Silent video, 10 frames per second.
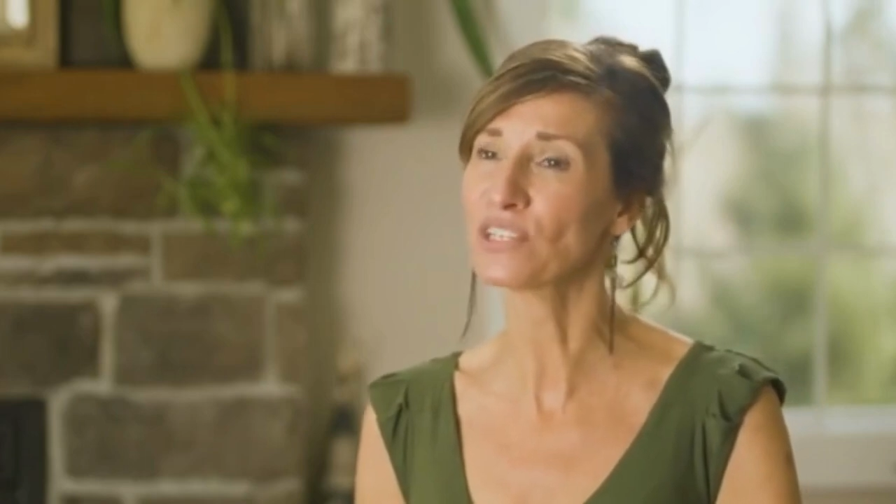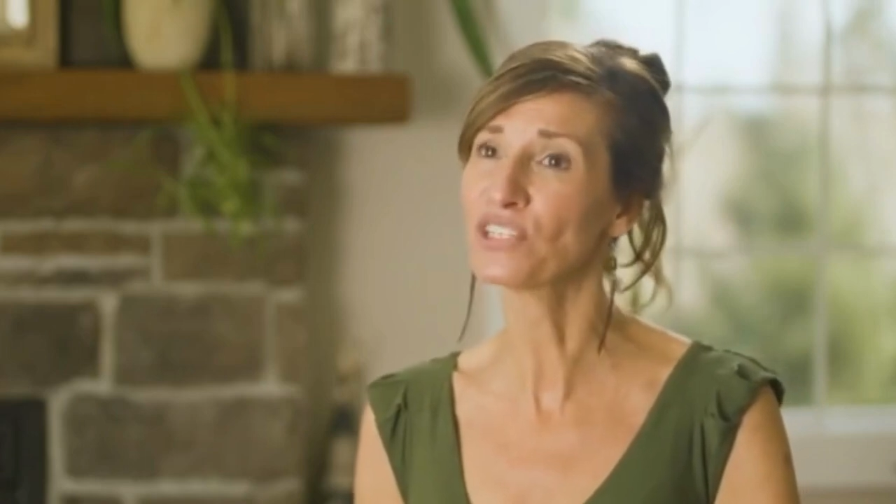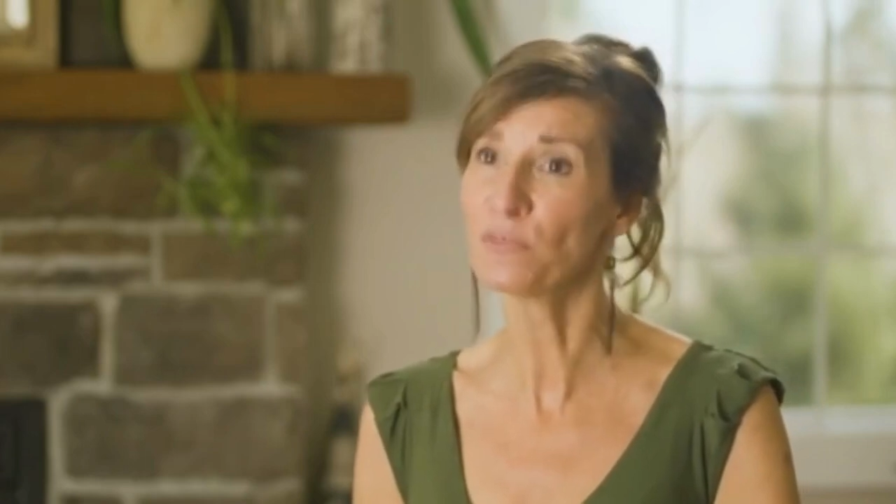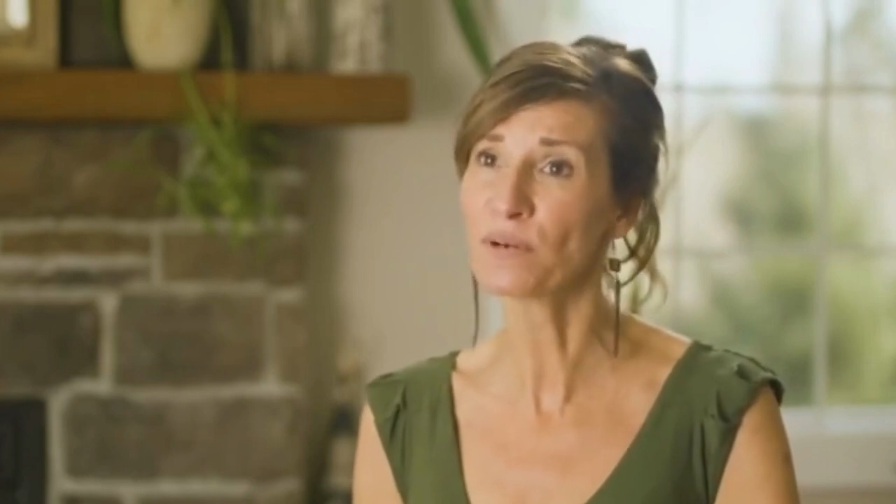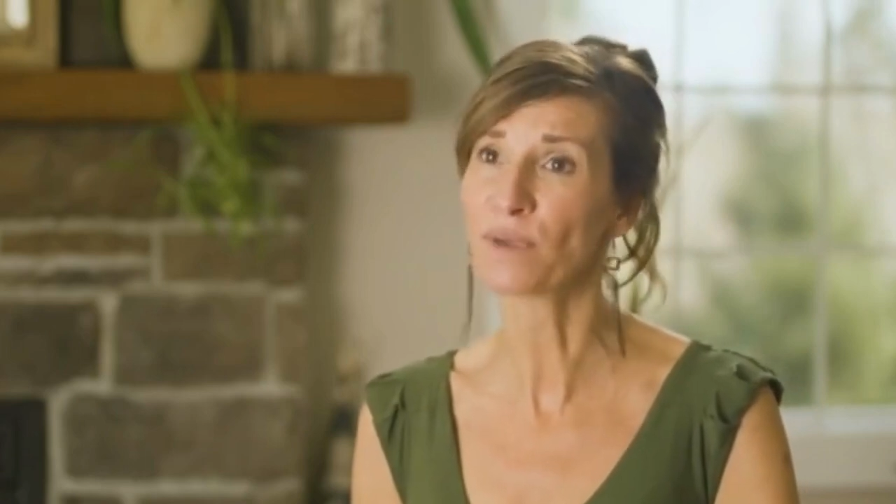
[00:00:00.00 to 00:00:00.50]
on
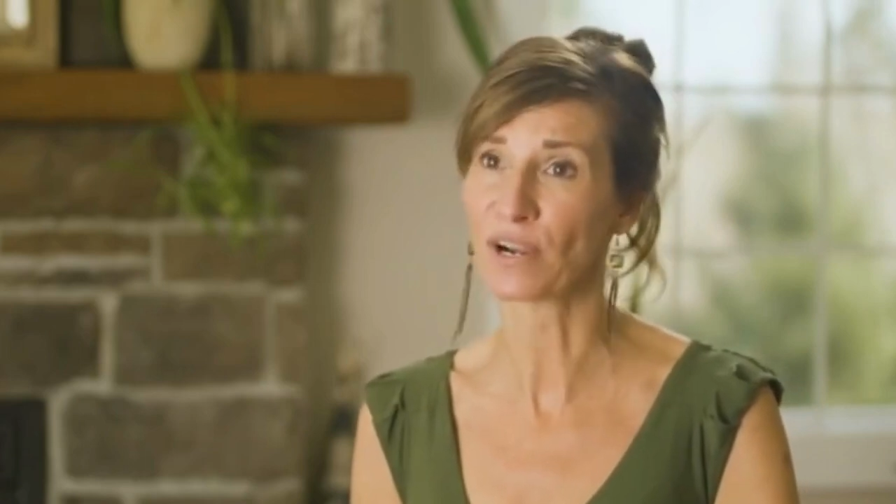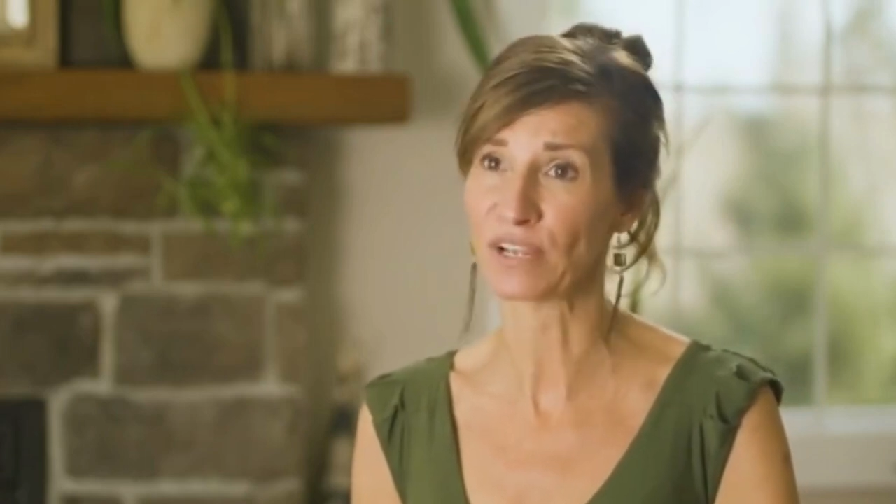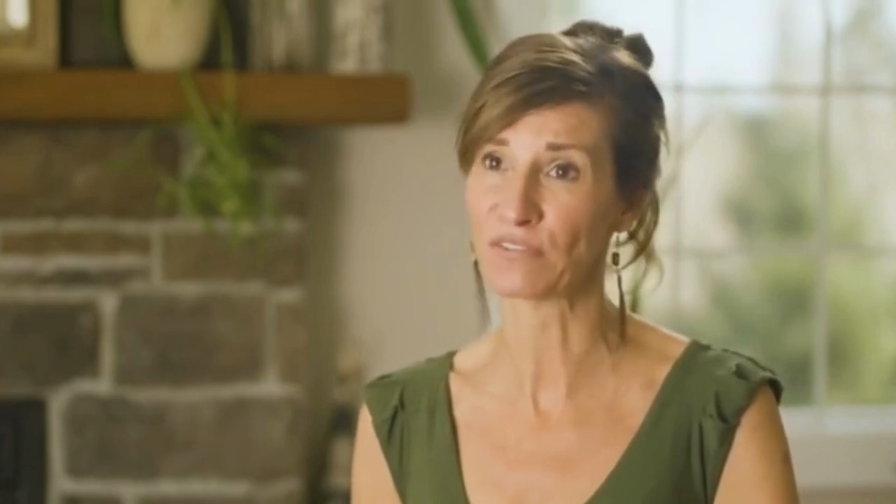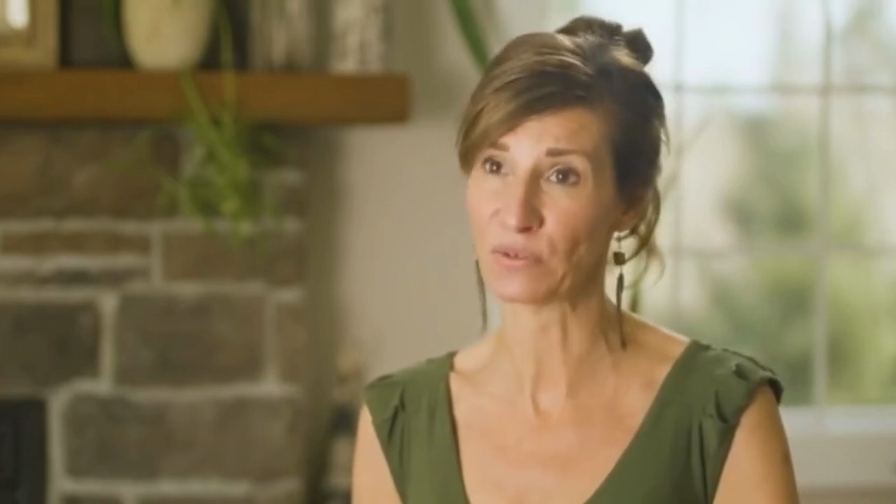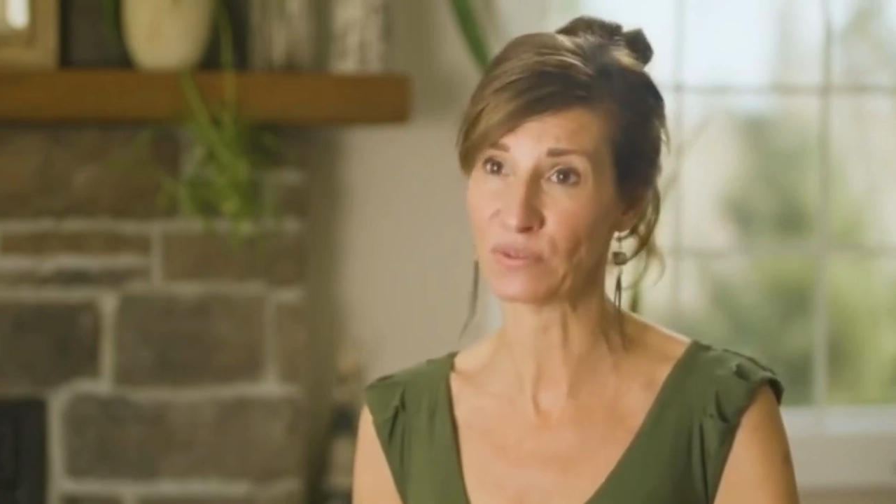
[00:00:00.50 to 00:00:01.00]

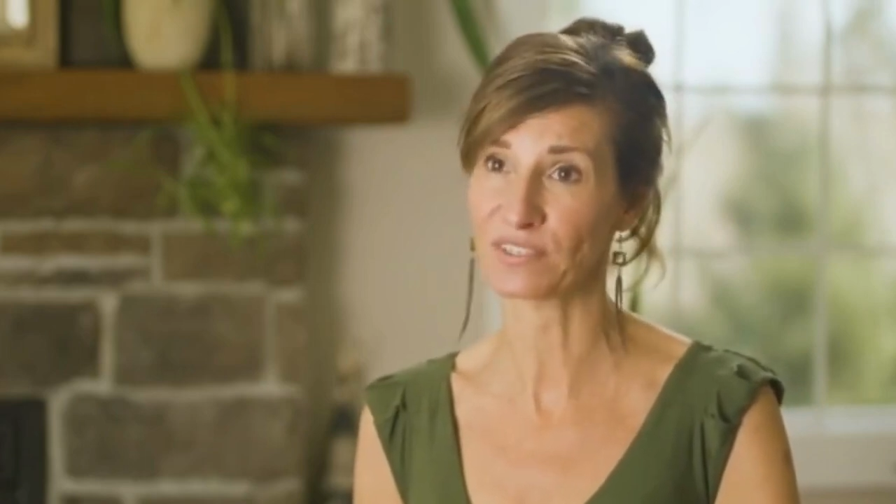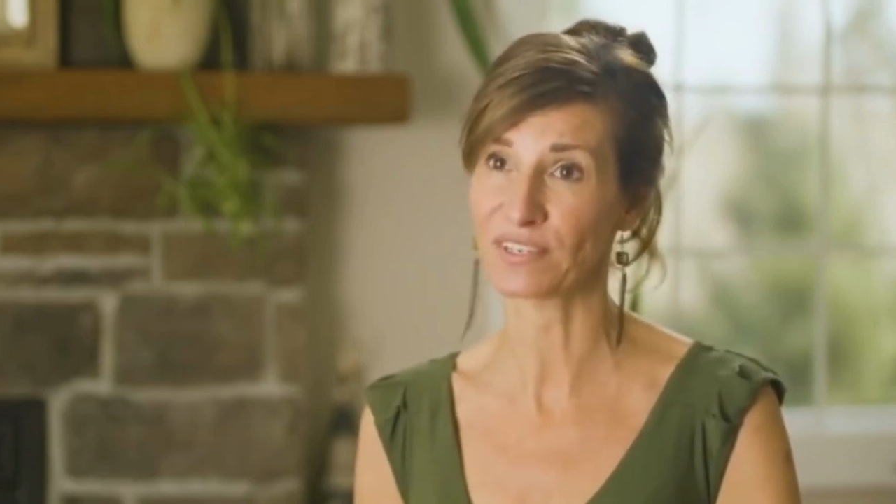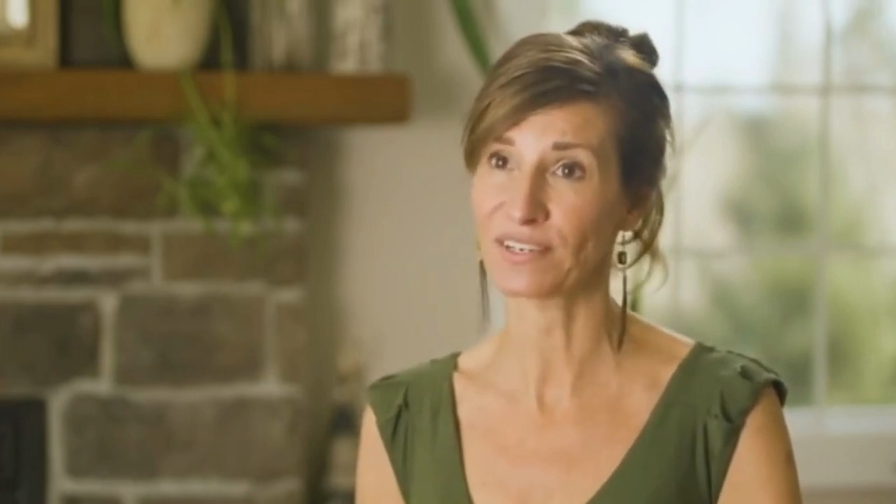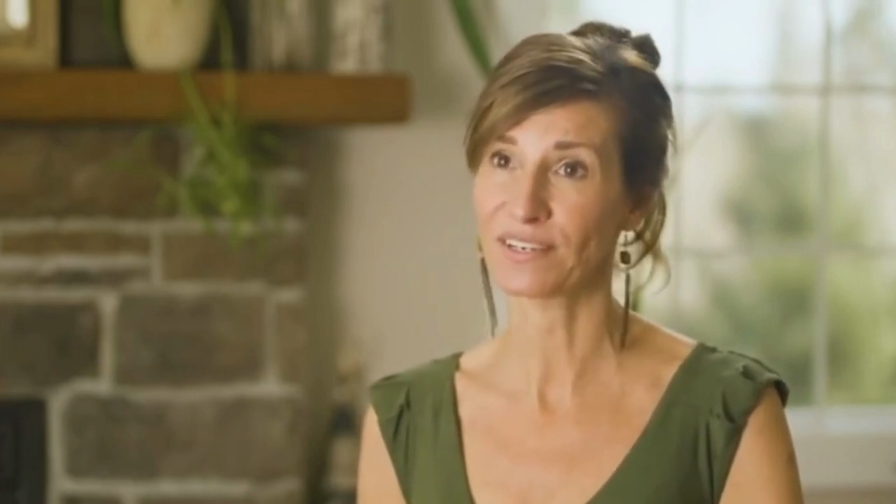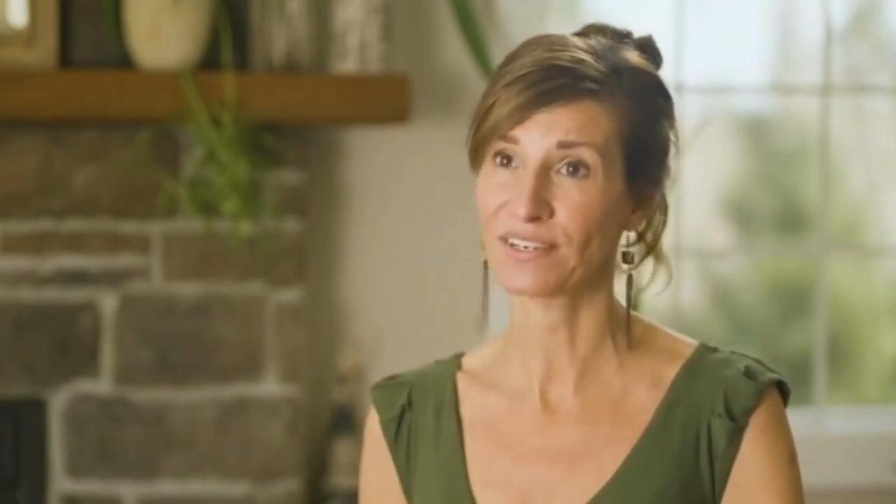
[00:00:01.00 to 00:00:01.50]
supermarket foods.